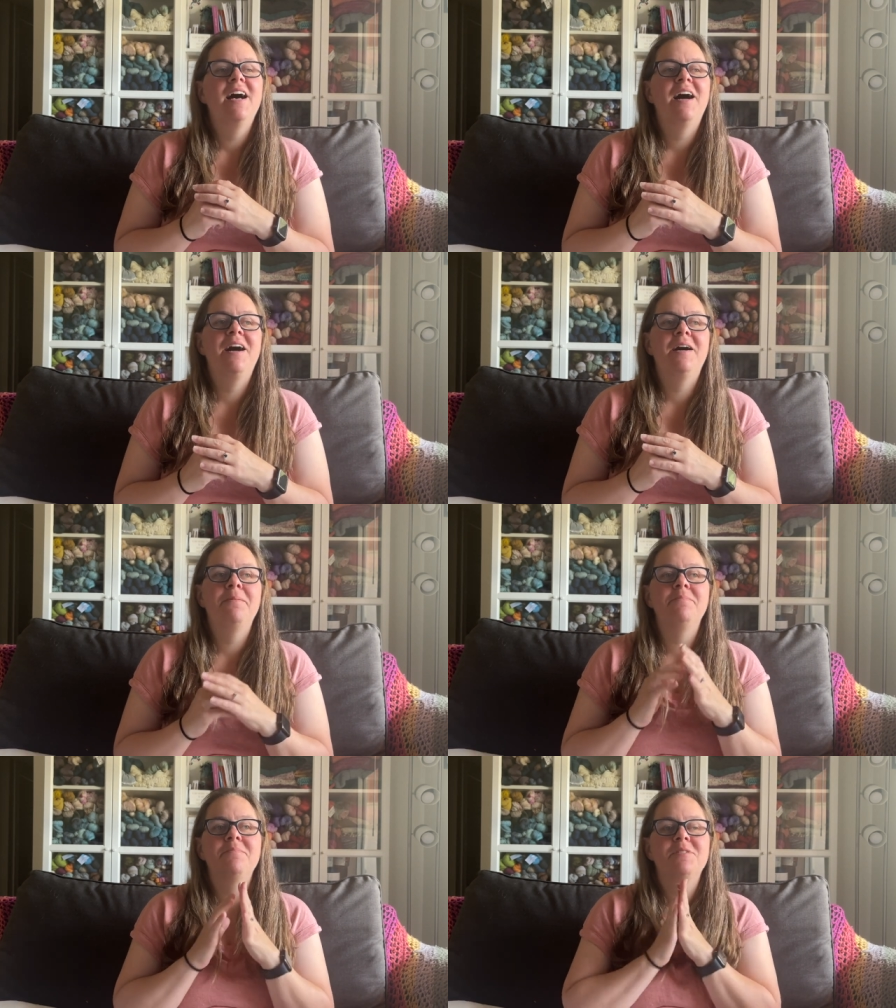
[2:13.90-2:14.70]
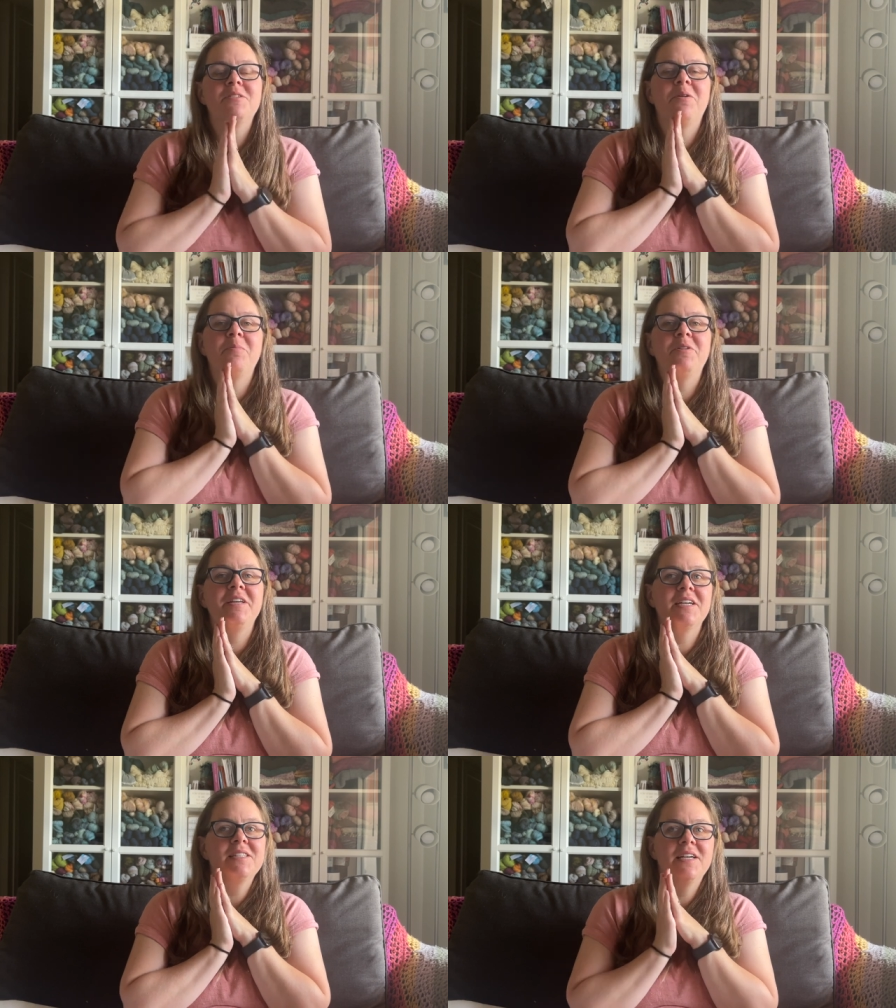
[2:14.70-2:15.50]
Um, so I'm
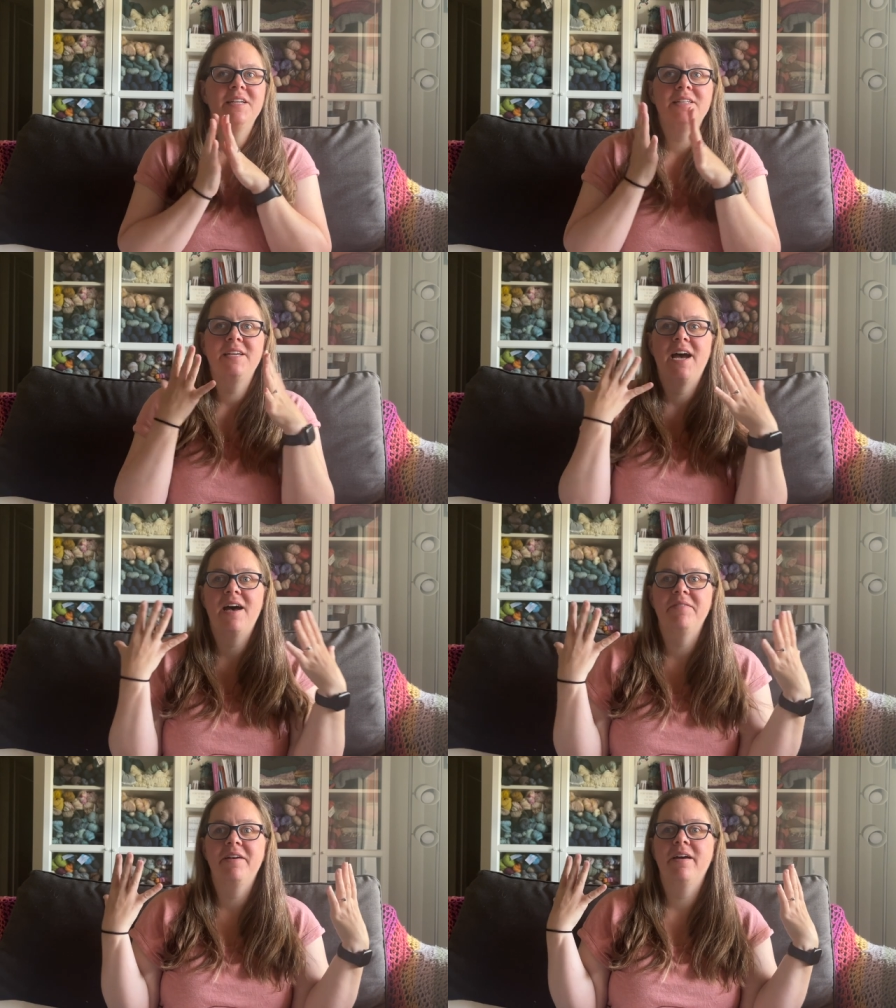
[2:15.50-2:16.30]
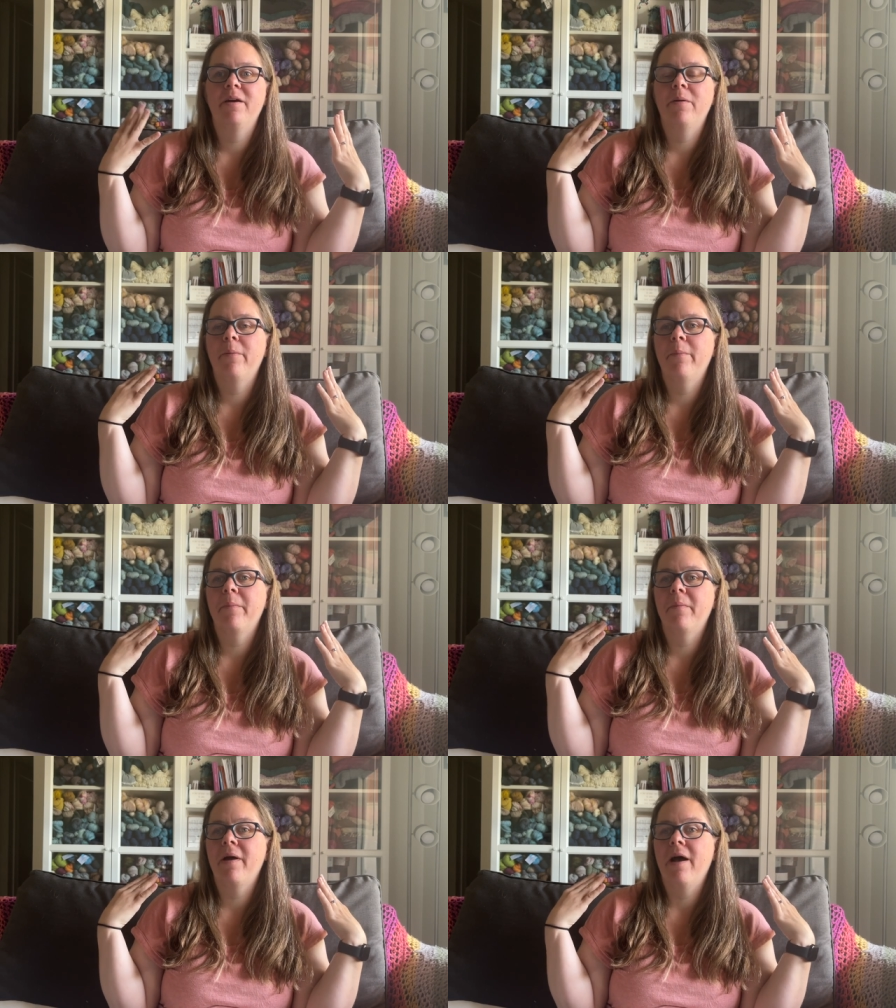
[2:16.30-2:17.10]
really excited to have it
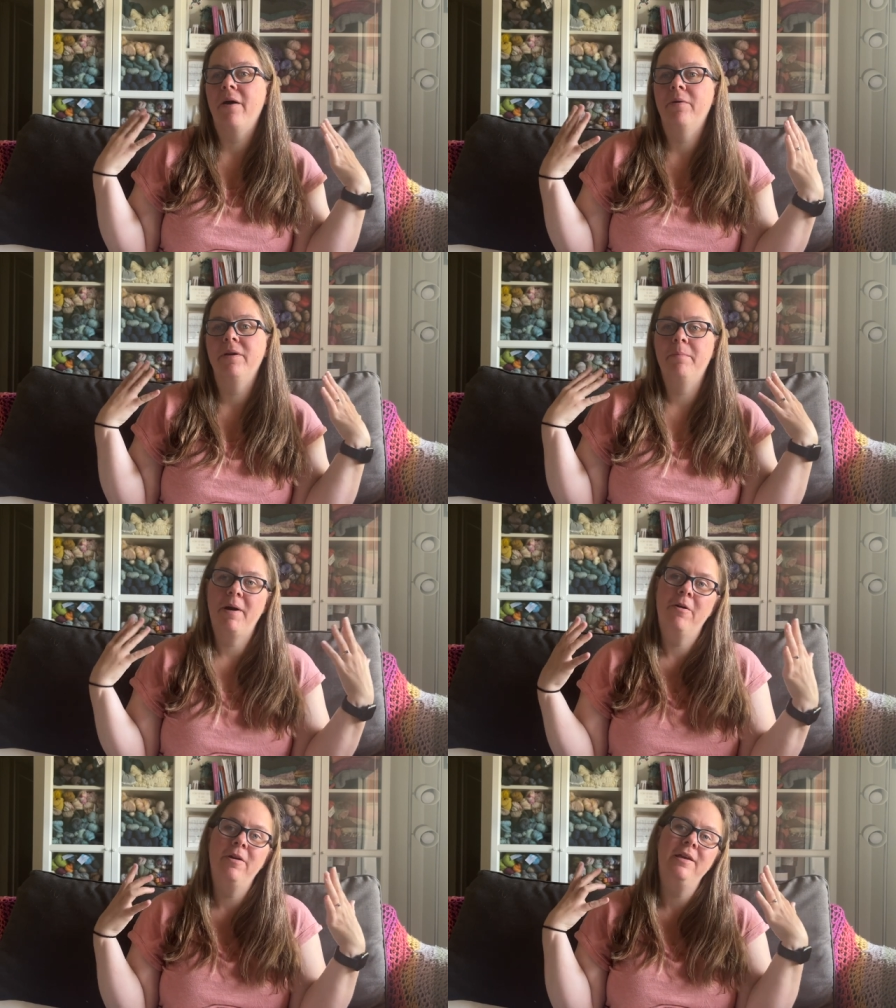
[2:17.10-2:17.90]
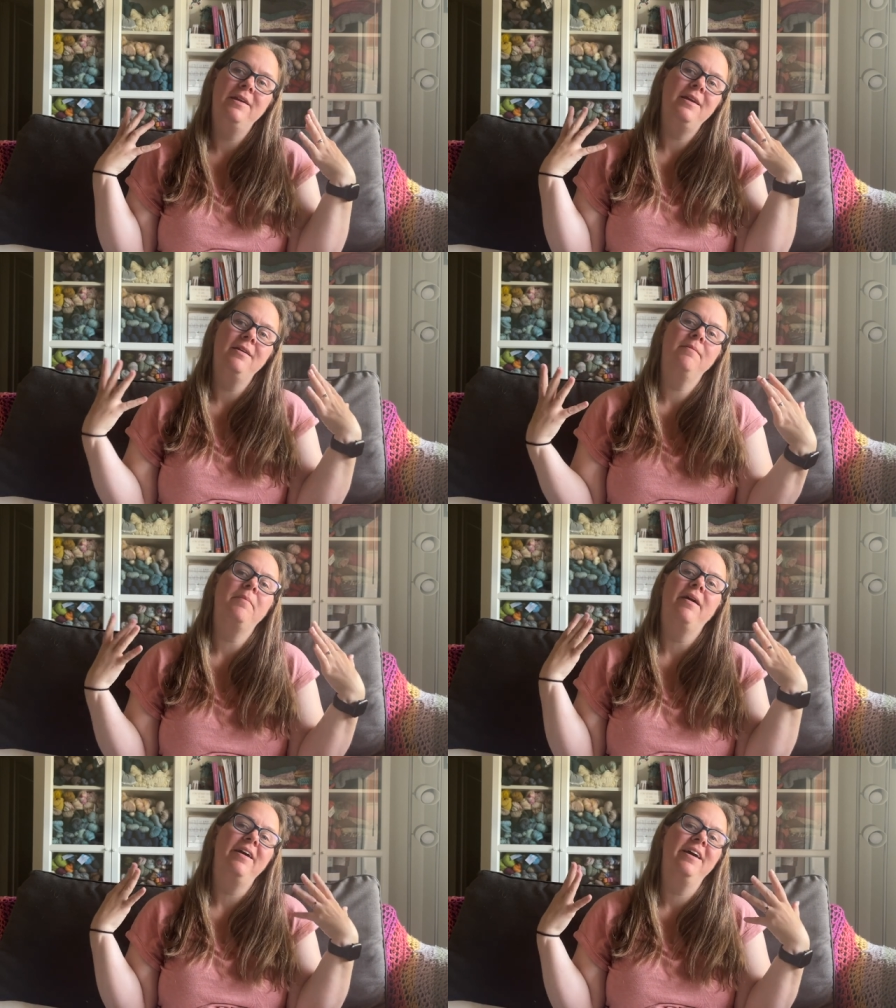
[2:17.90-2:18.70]
out and about and in
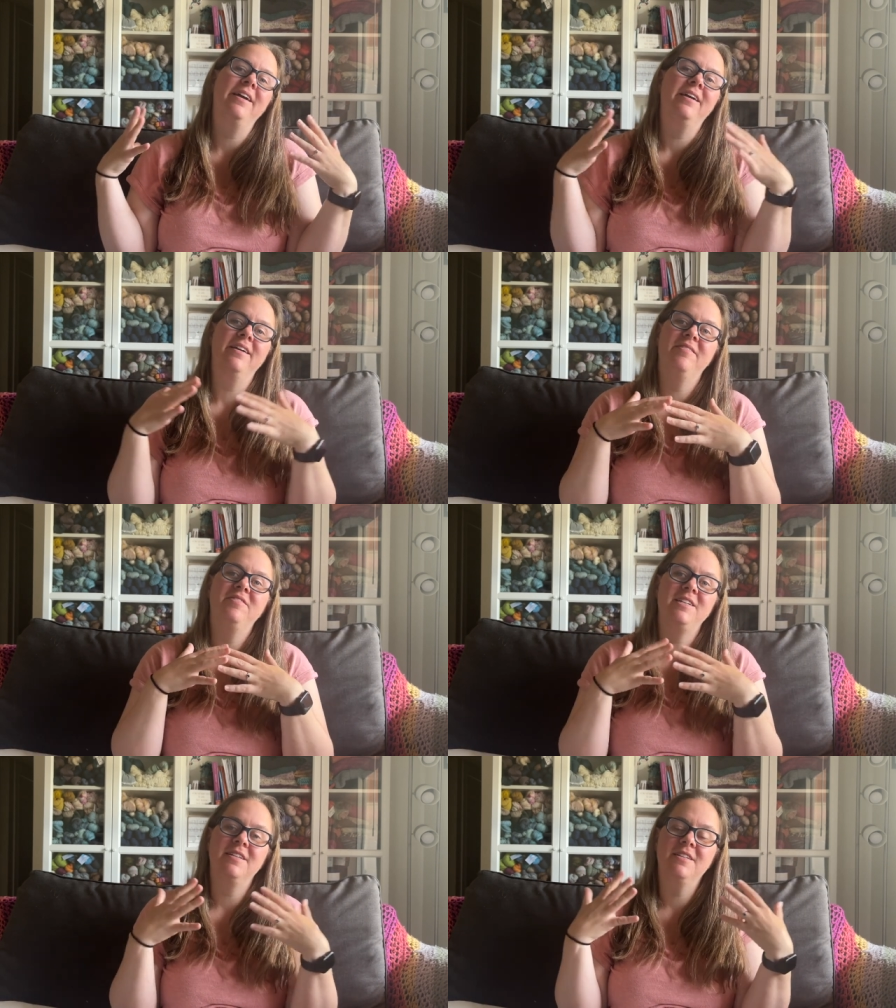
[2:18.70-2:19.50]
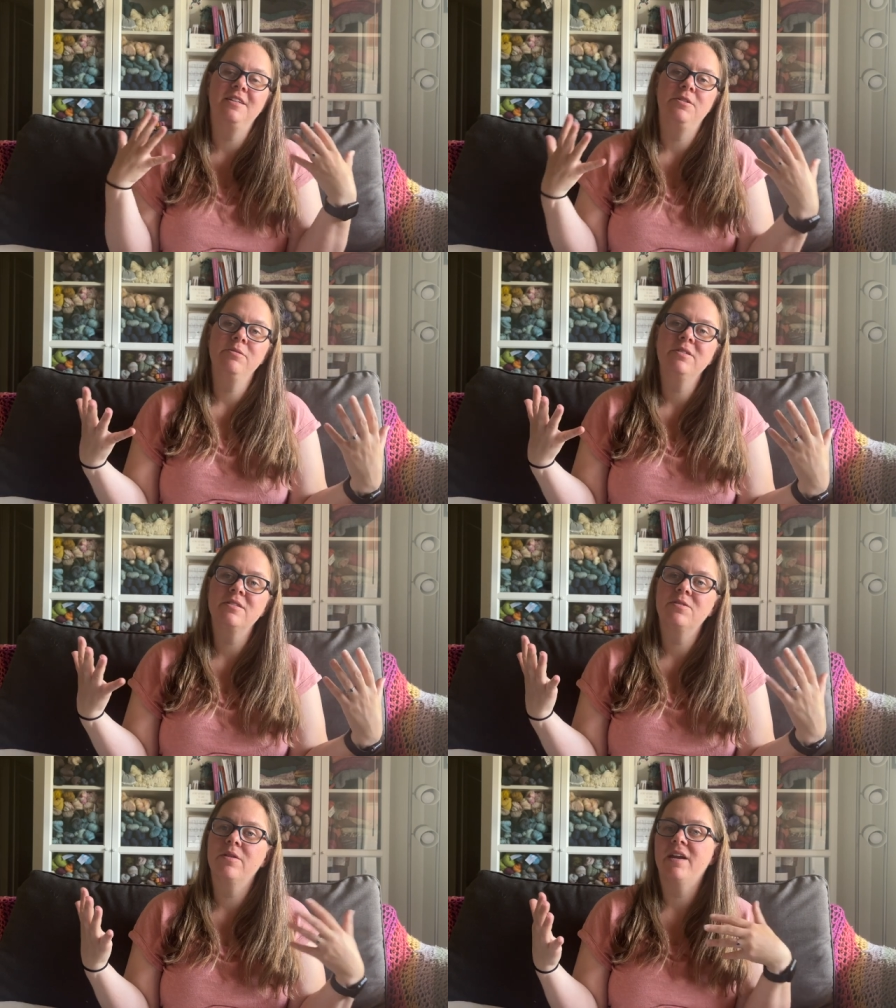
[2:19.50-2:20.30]
my kind of daily use
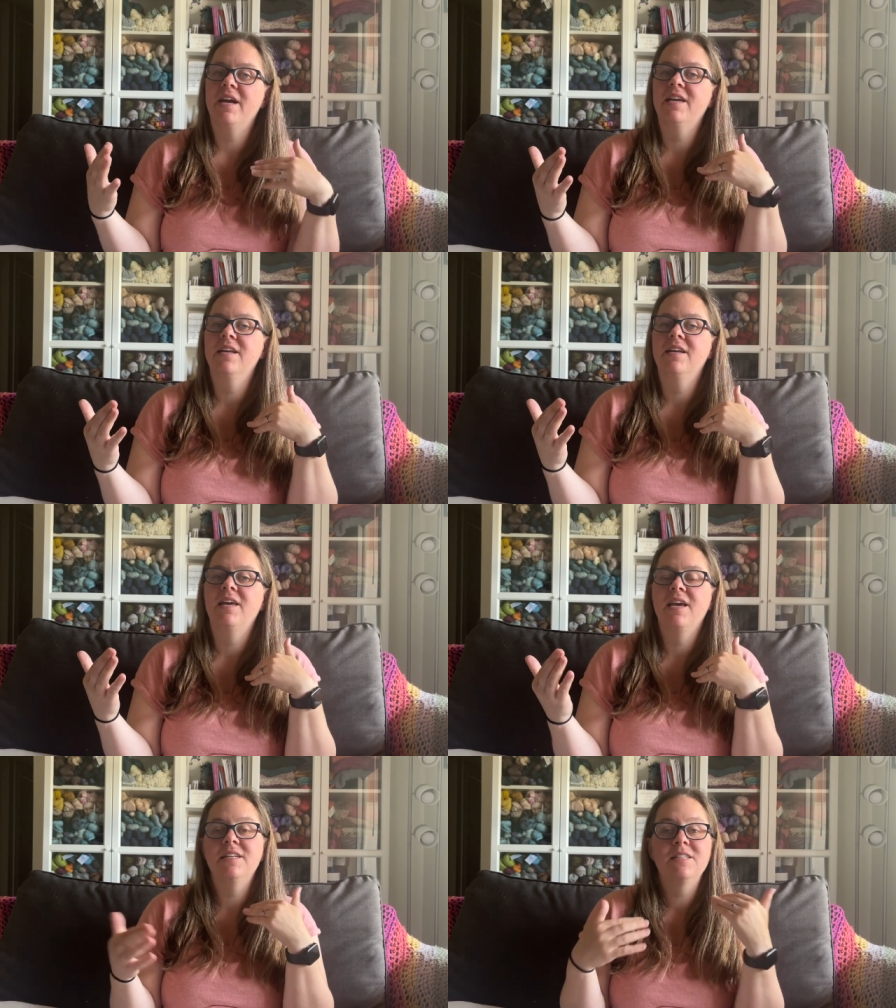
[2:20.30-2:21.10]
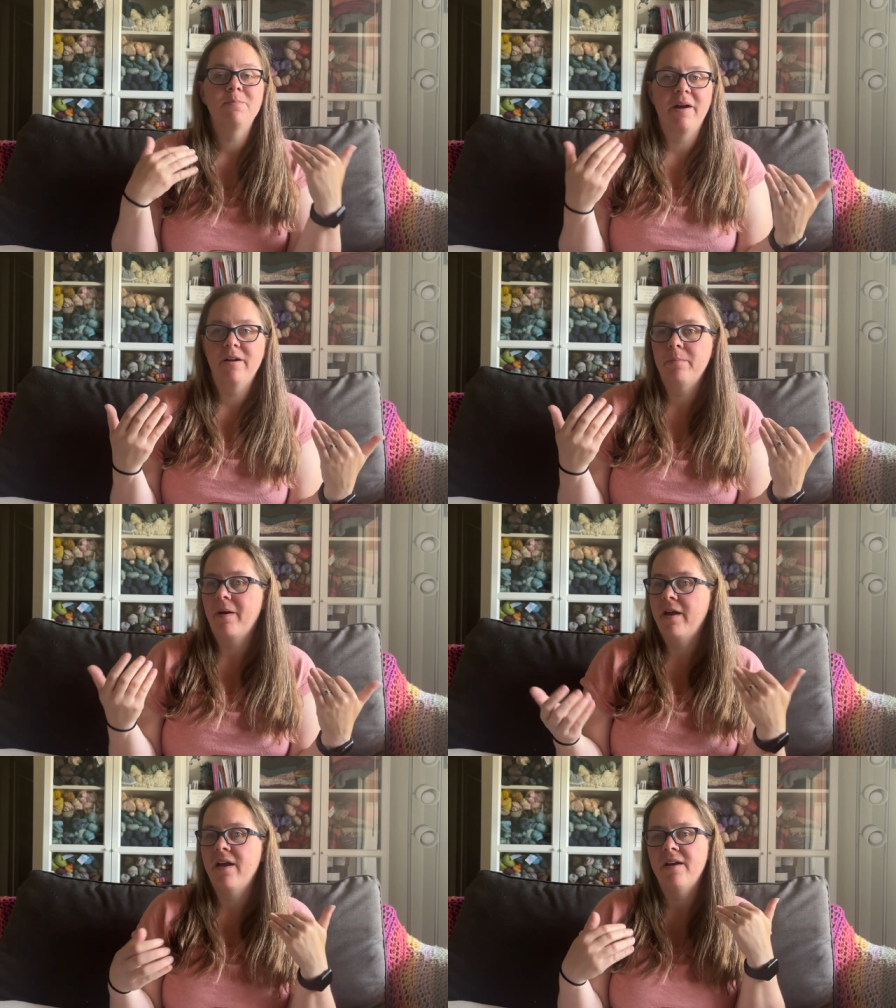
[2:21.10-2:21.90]
so that I can get inspired
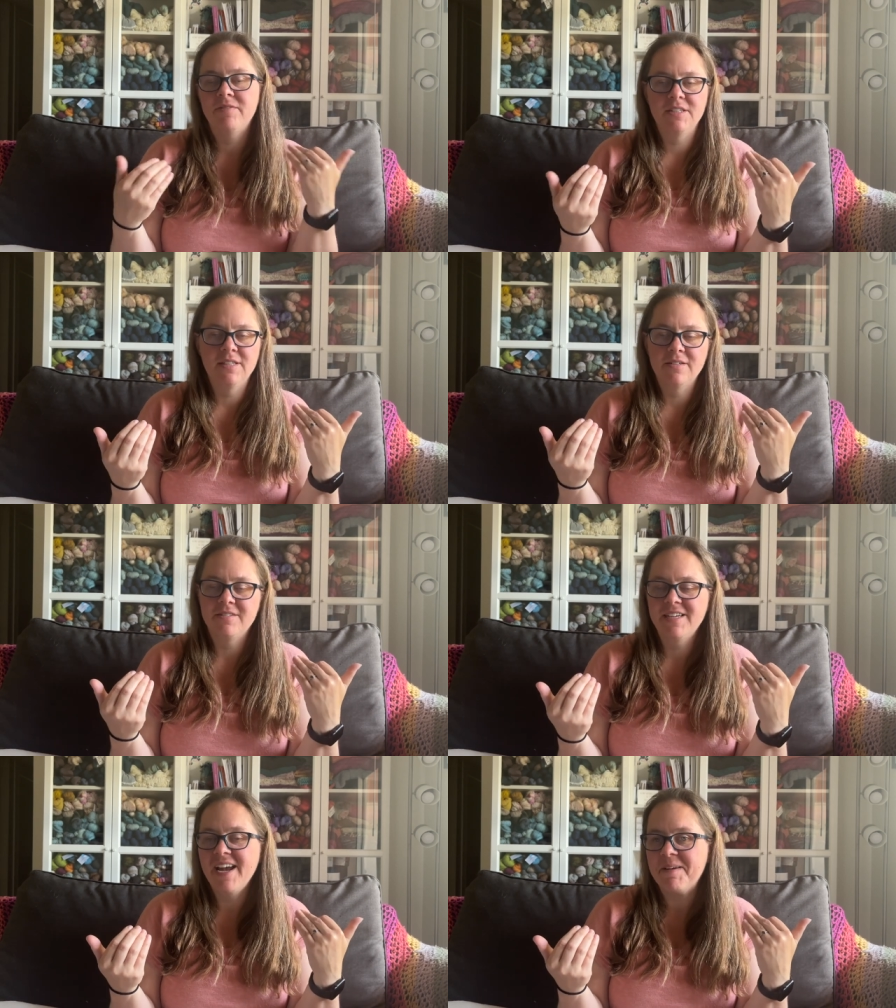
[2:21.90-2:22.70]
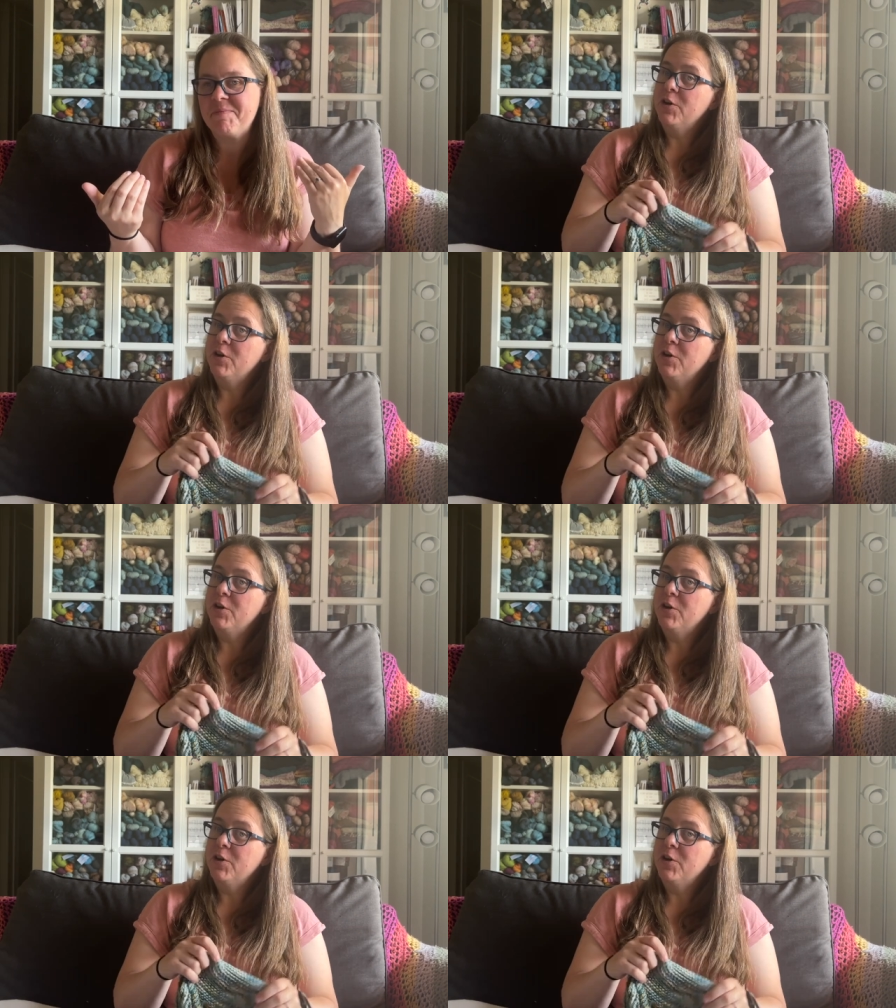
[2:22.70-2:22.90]
by it every single day.